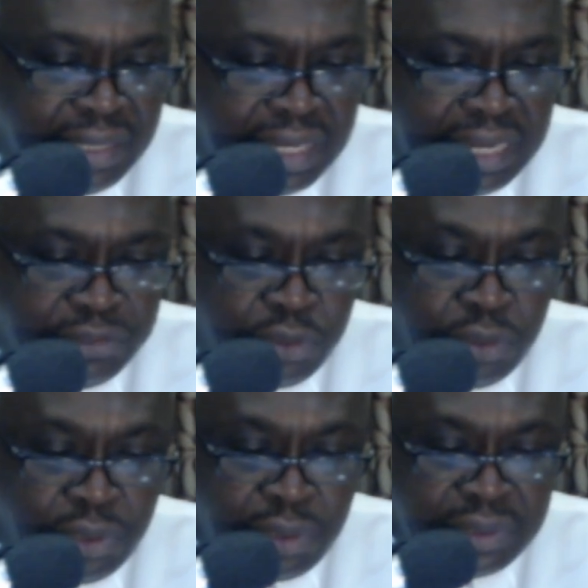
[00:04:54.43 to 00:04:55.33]
I've
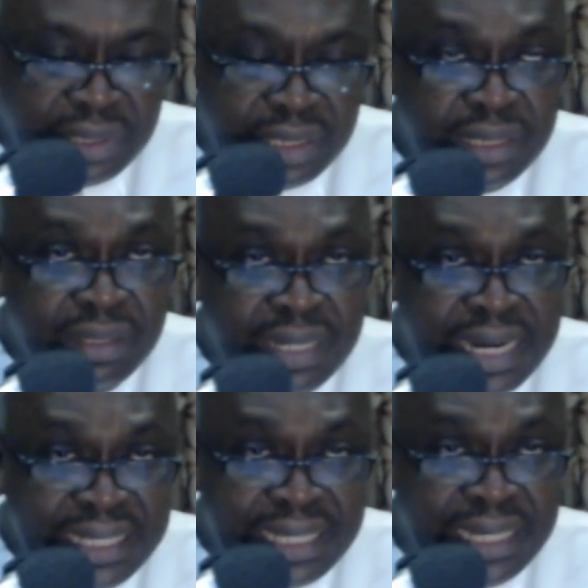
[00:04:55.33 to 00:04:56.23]
told us
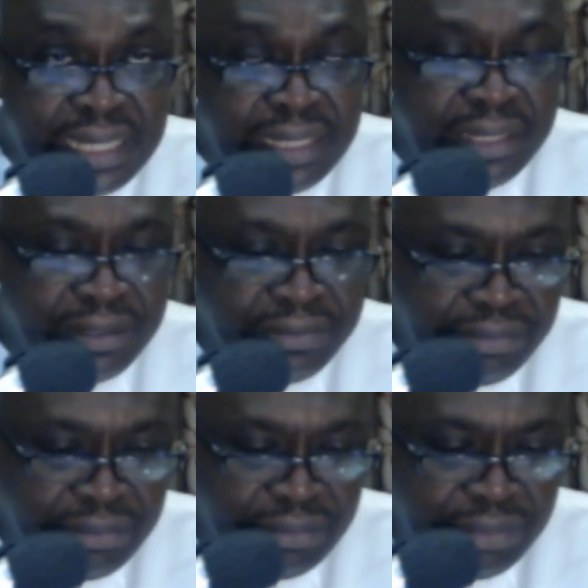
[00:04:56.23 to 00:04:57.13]
rightly
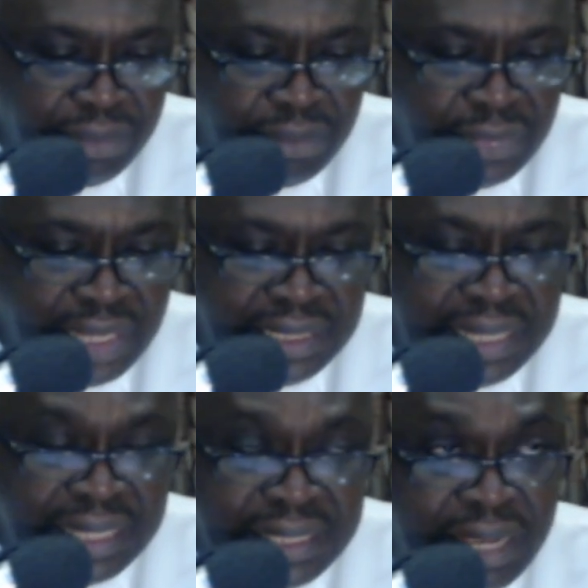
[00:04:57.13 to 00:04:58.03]

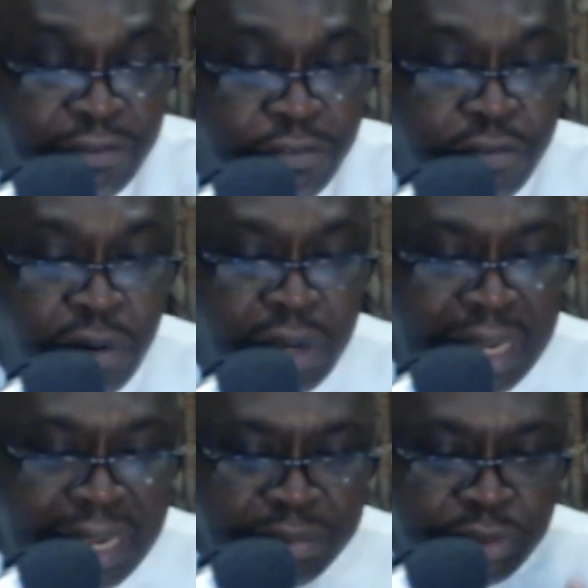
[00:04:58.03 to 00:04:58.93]
that there are four
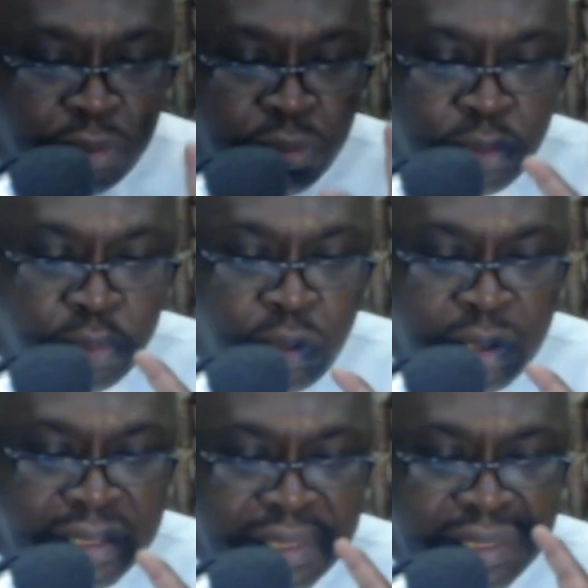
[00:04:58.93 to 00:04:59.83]
absolute
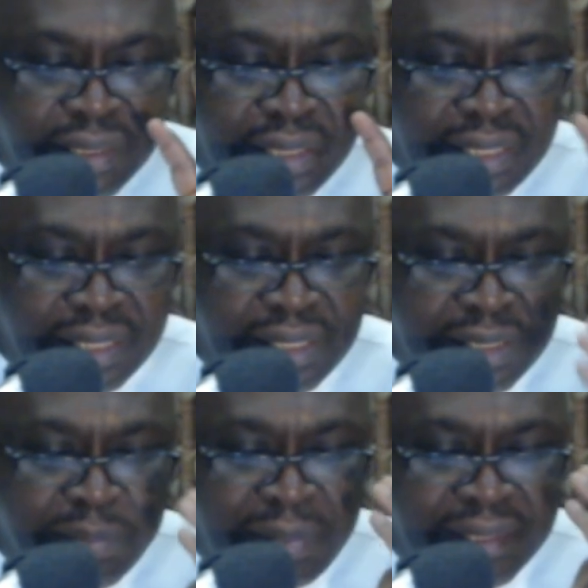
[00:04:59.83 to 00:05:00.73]
words in
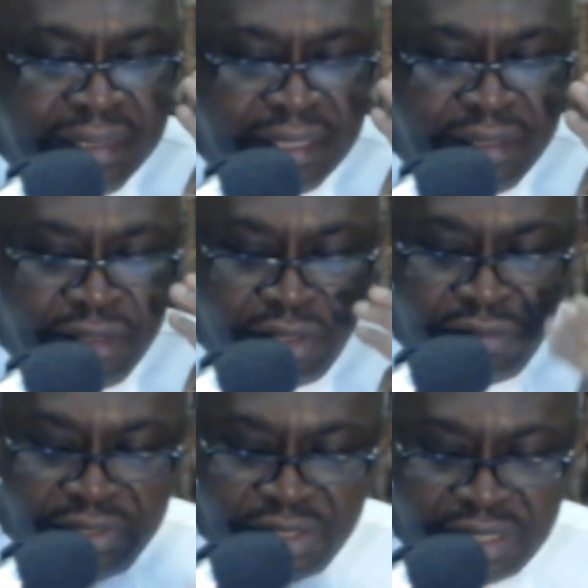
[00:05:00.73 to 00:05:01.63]
this passage
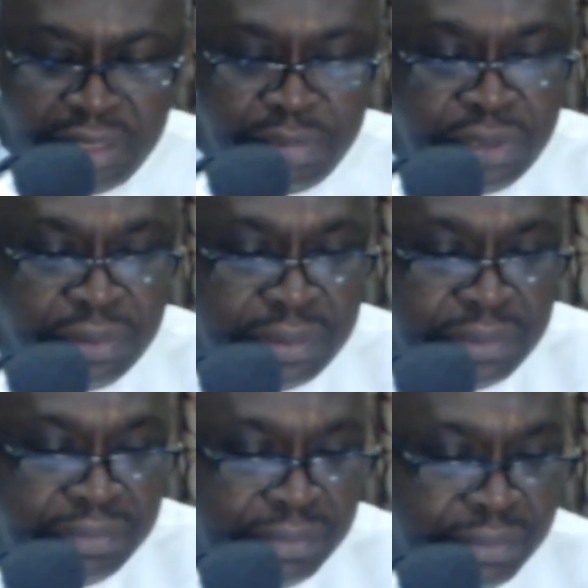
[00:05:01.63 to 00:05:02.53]
of the scripture
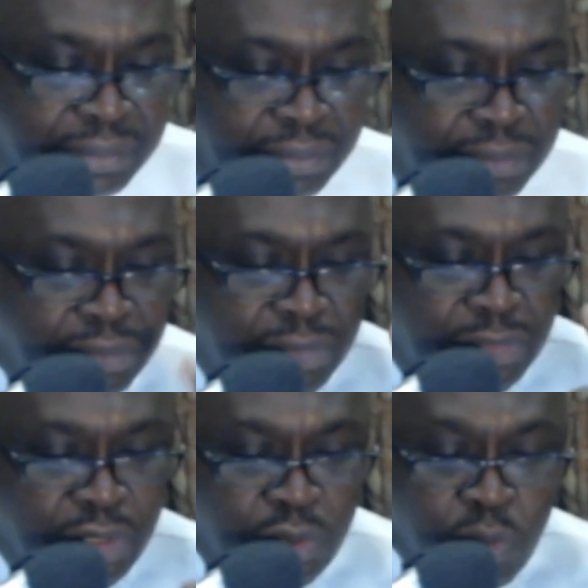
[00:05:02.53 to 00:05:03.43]

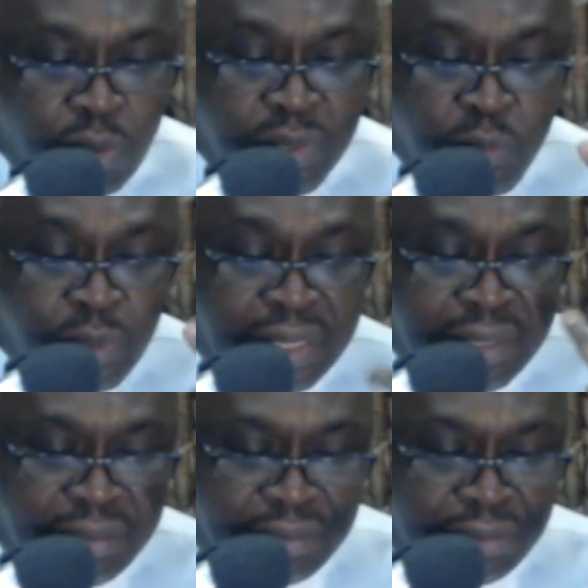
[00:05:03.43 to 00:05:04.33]
the word
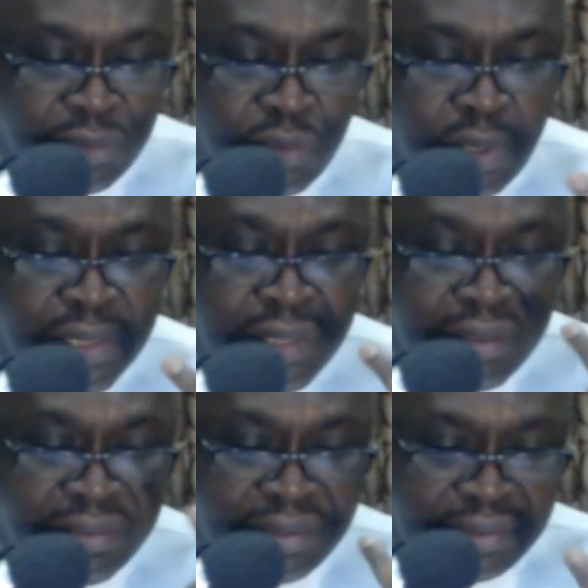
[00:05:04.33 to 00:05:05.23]
we, the word
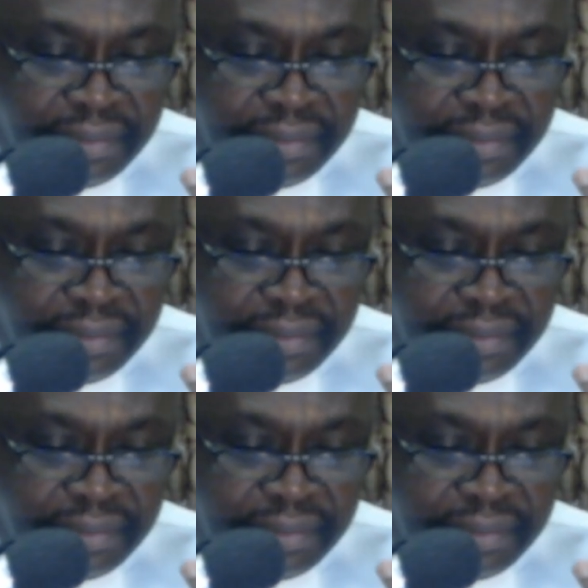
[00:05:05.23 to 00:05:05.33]
nothing,